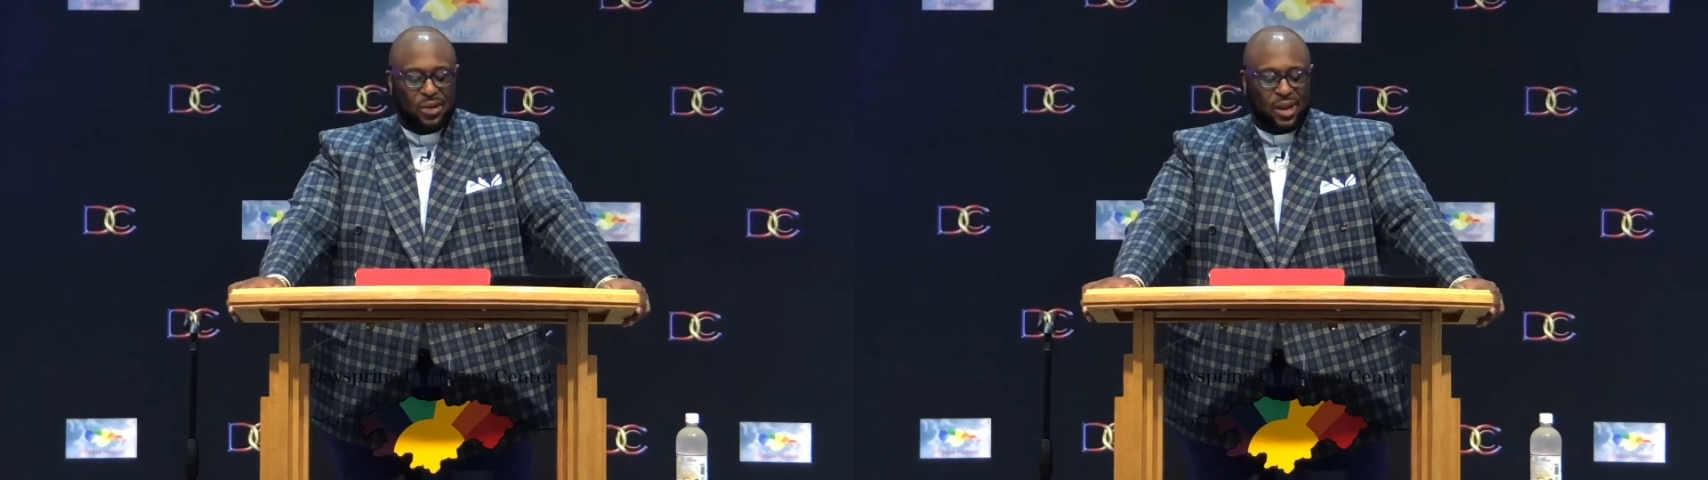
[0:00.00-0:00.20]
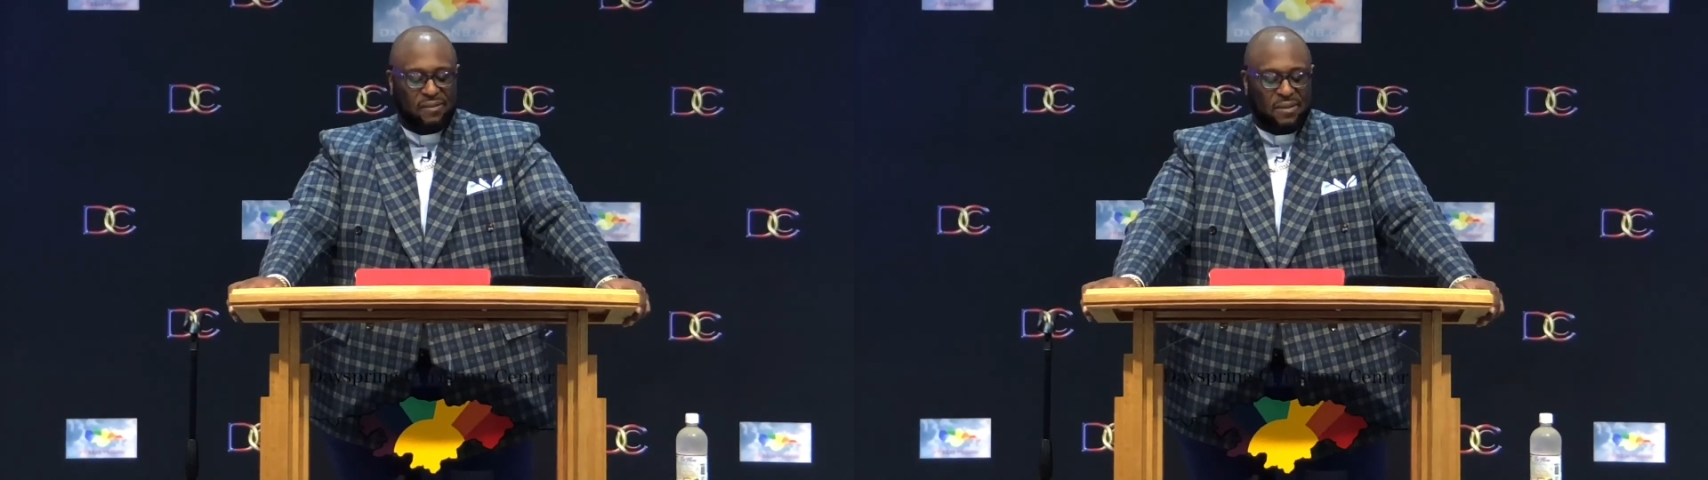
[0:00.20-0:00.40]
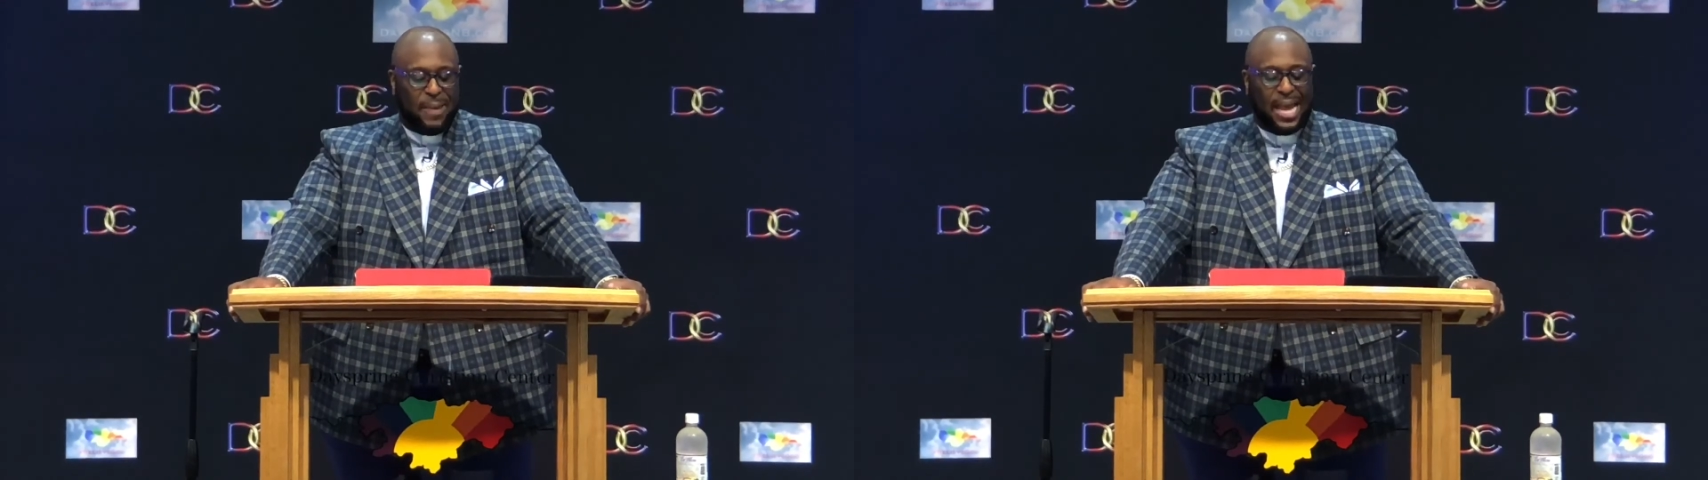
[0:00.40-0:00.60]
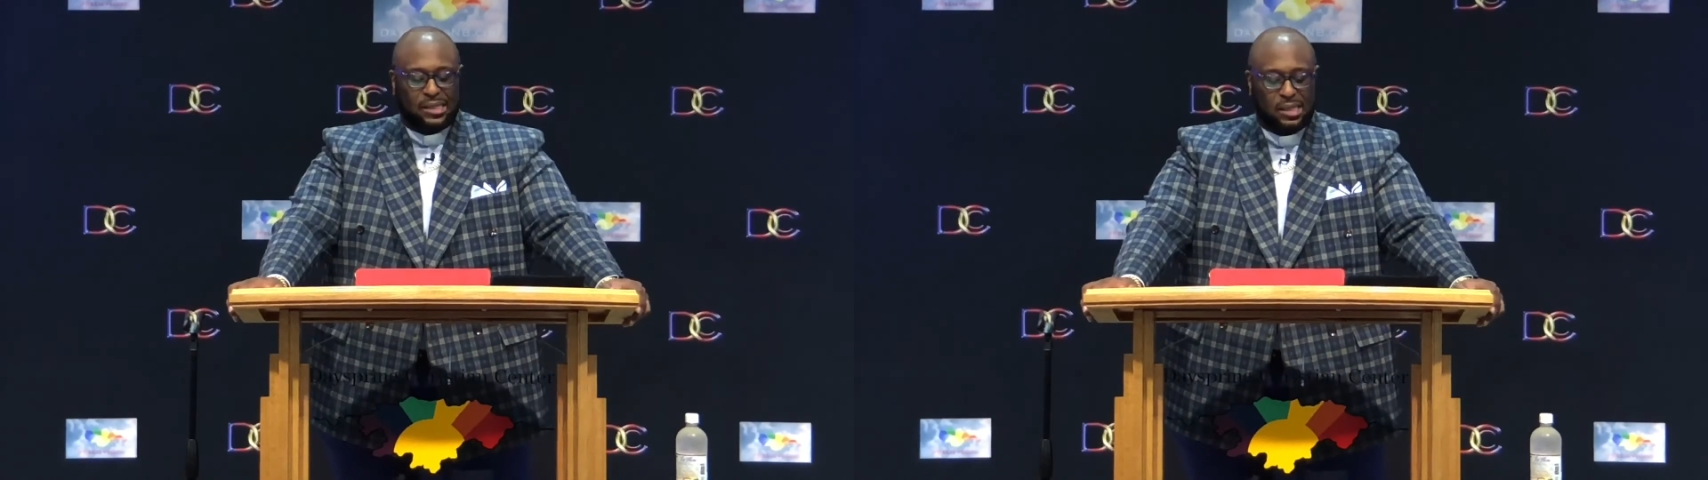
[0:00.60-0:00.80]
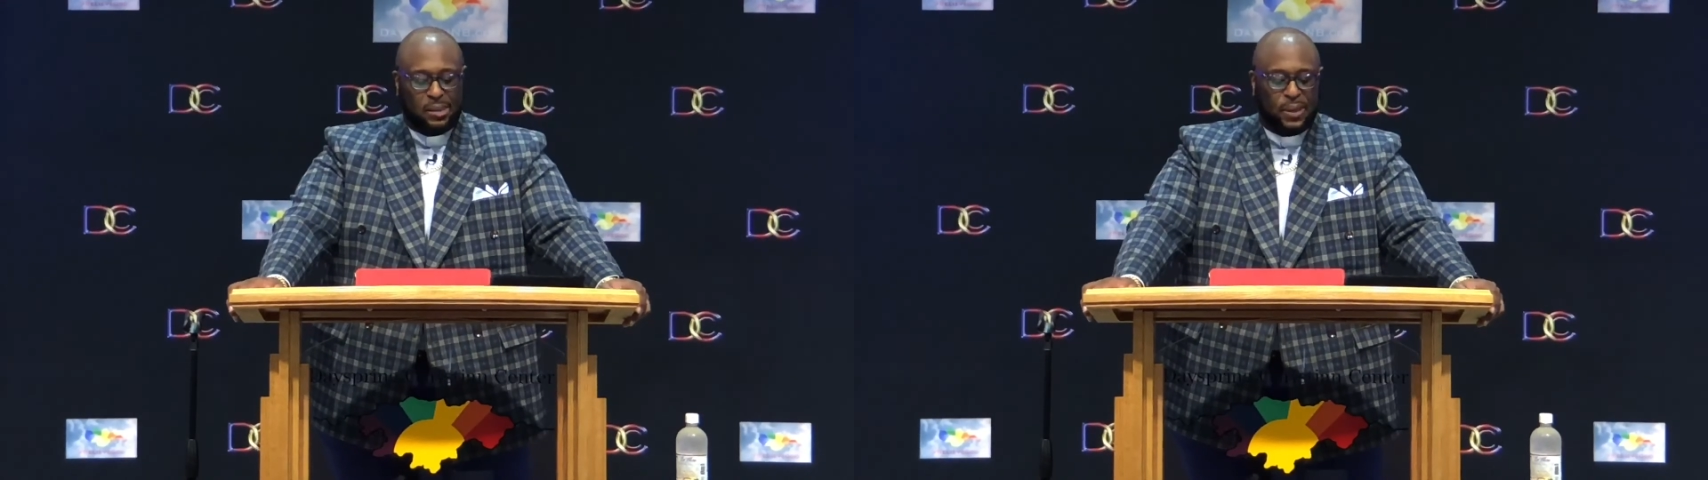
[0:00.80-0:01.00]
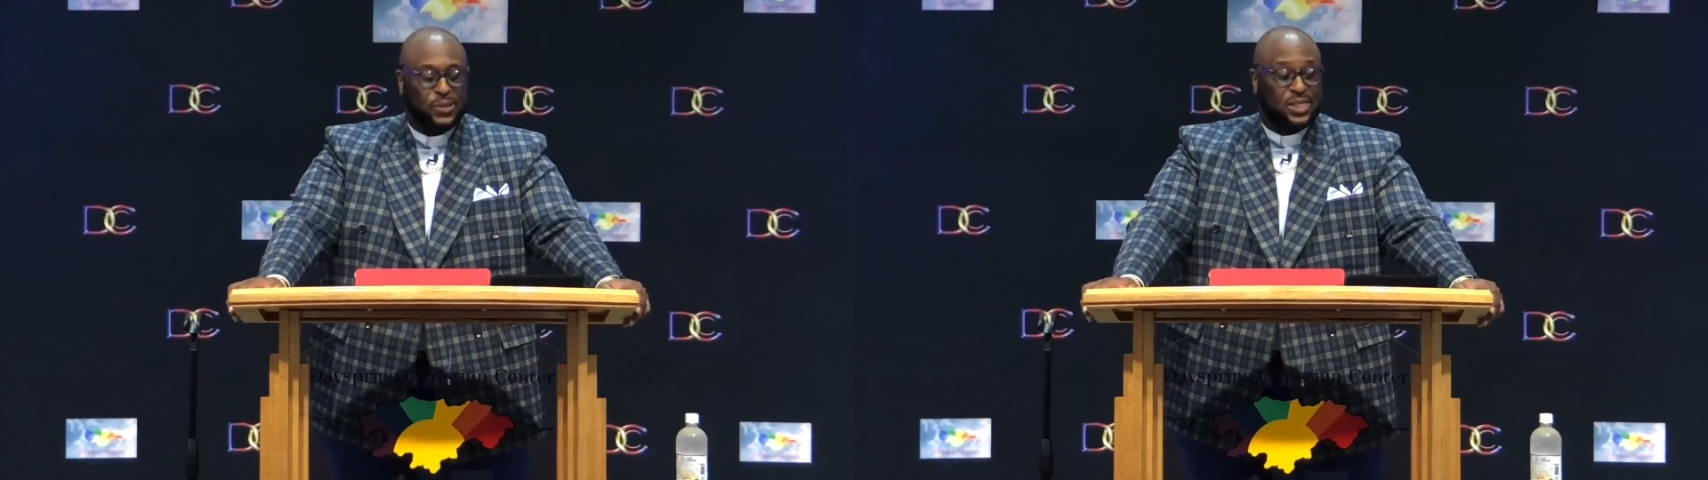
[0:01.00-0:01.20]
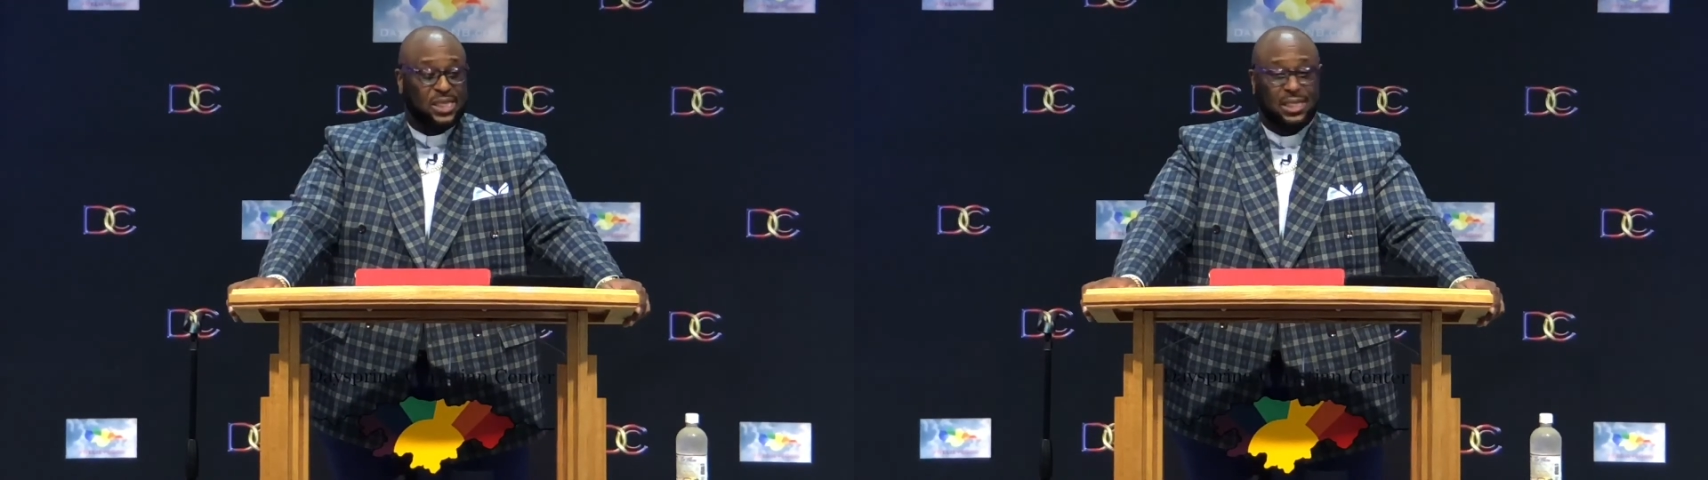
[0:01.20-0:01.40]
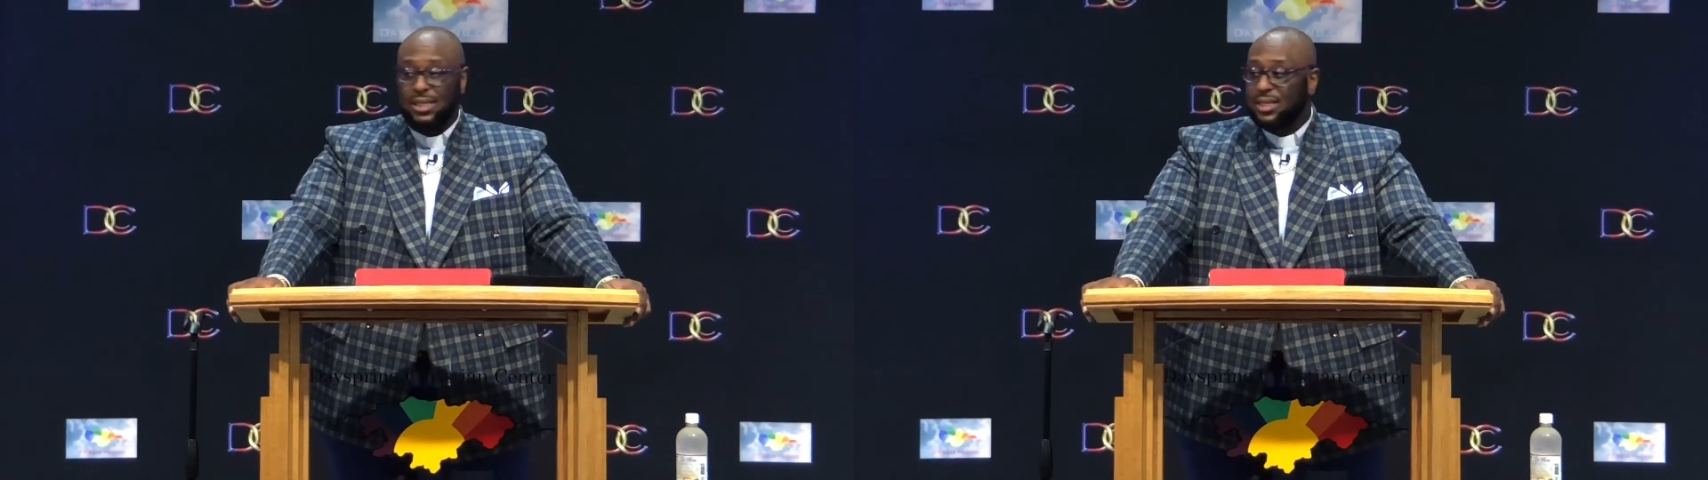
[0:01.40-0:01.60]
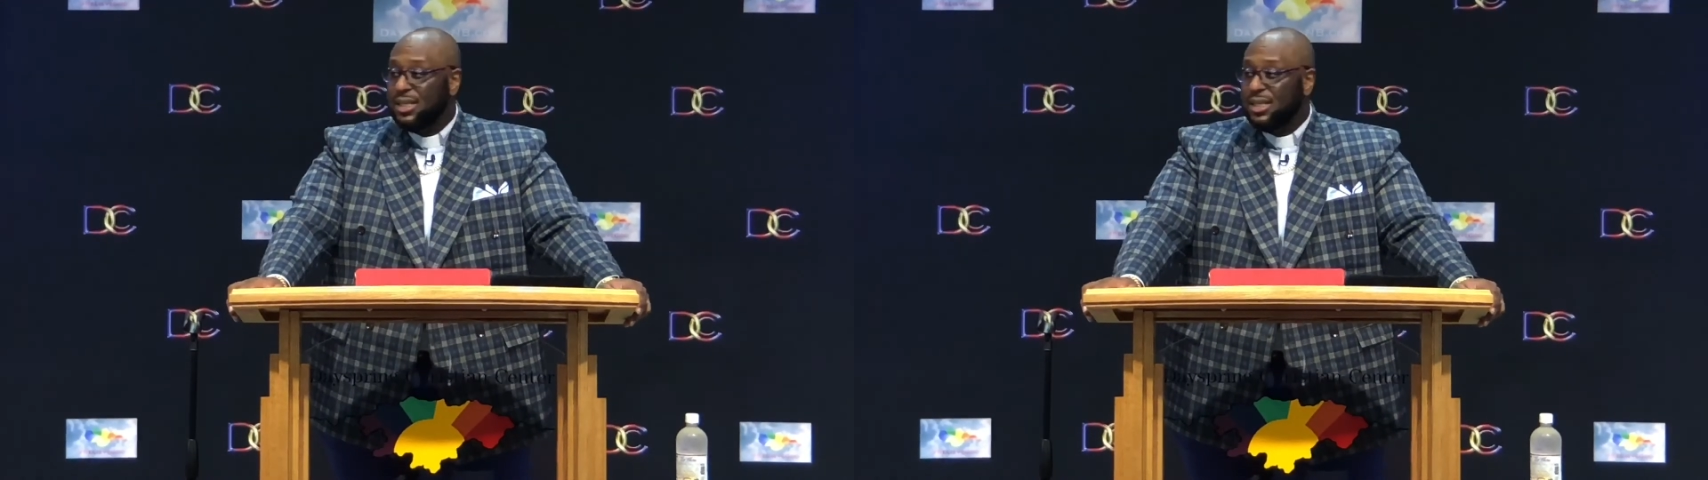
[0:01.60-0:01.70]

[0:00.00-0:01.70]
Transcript: go give it back to the person.